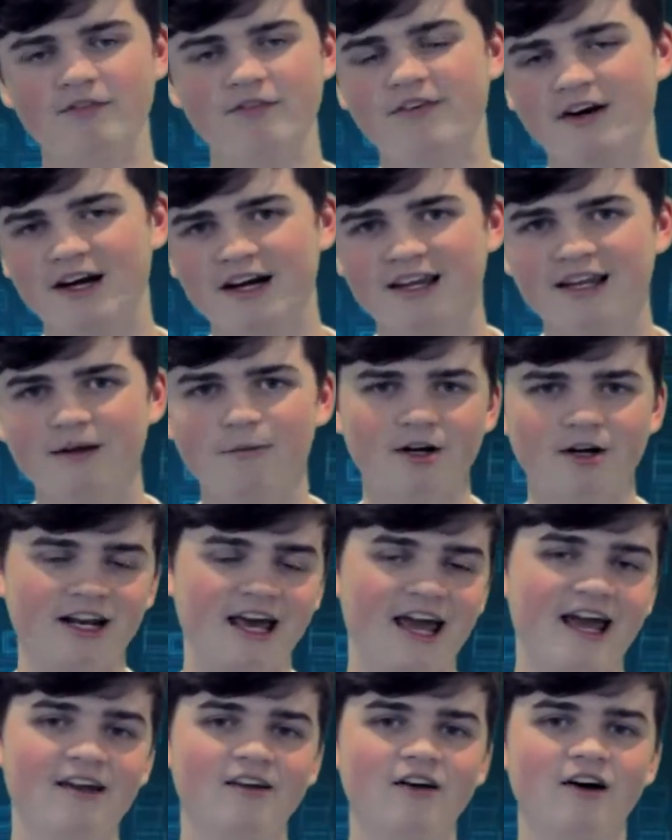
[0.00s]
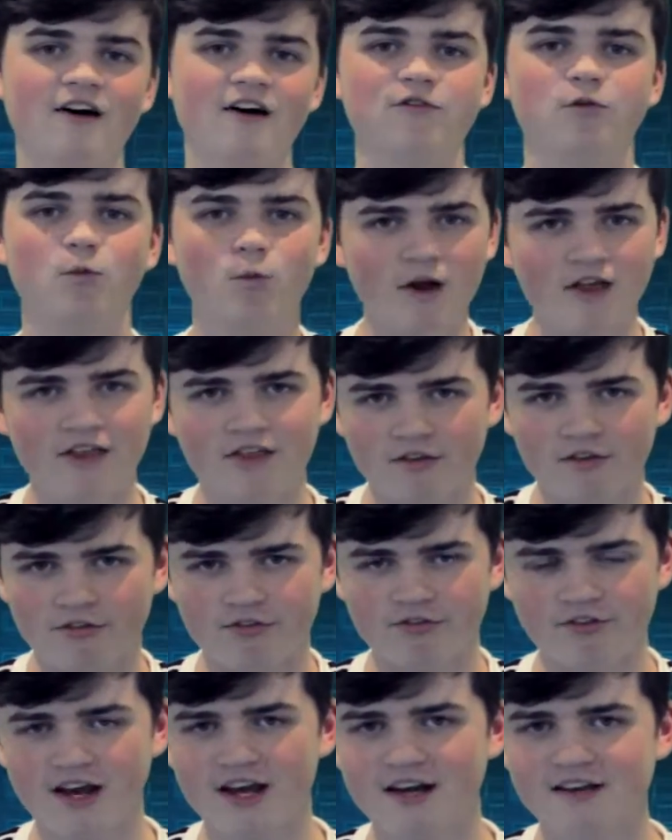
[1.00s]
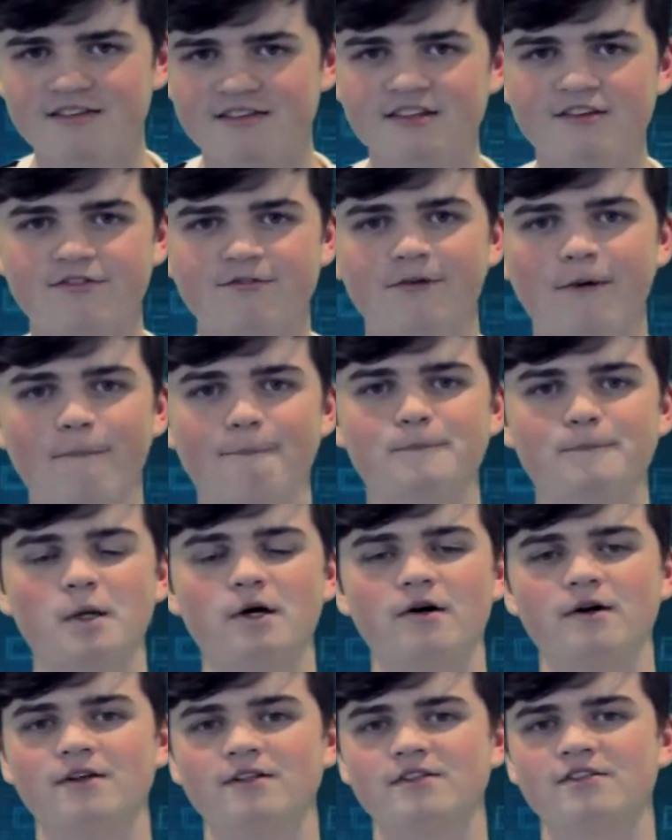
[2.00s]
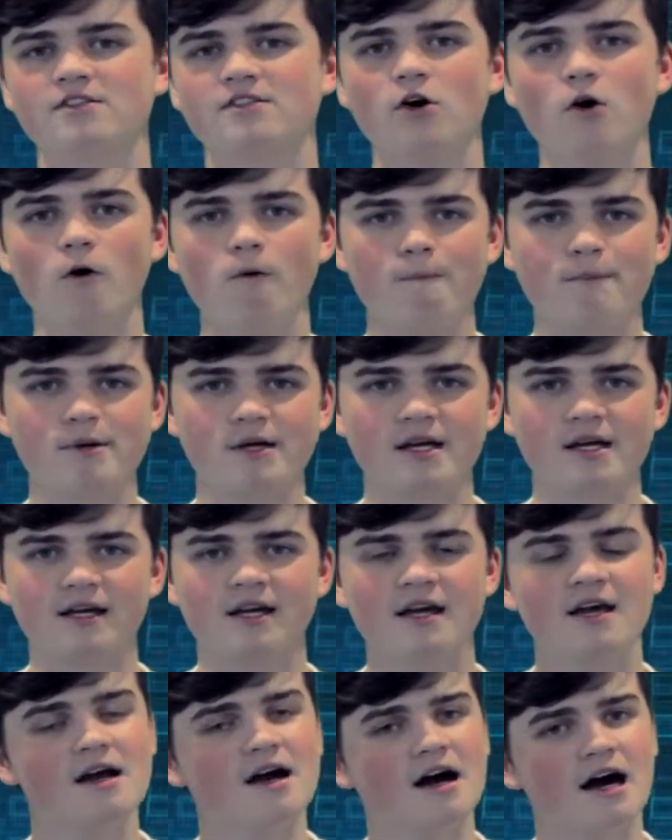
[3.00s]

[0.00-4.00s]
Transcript: We're going to end off with fantasy football. So big.